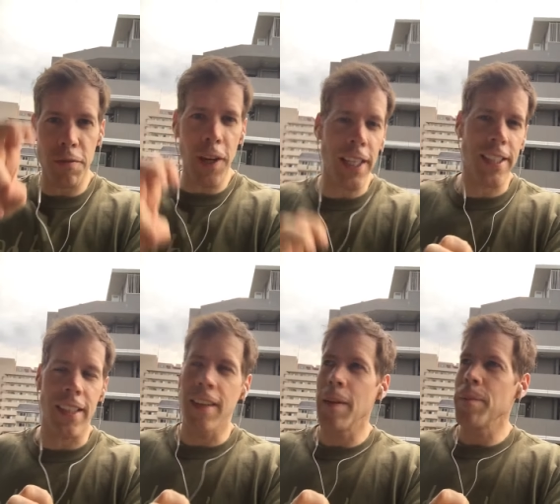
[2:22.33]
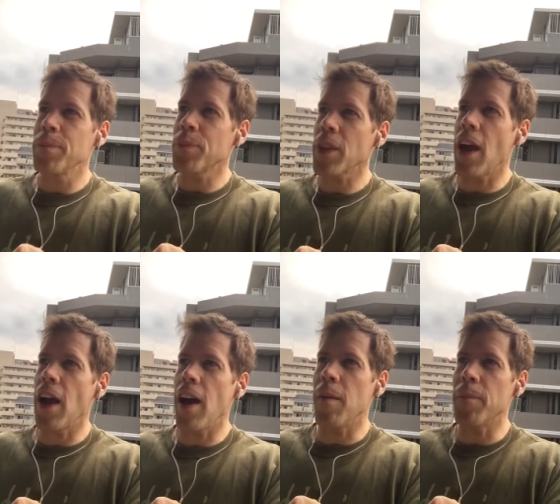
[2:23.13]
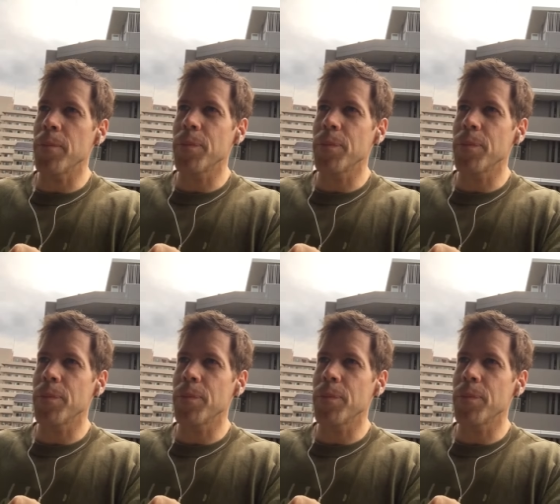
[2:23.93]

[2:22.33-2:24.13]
fight. Um,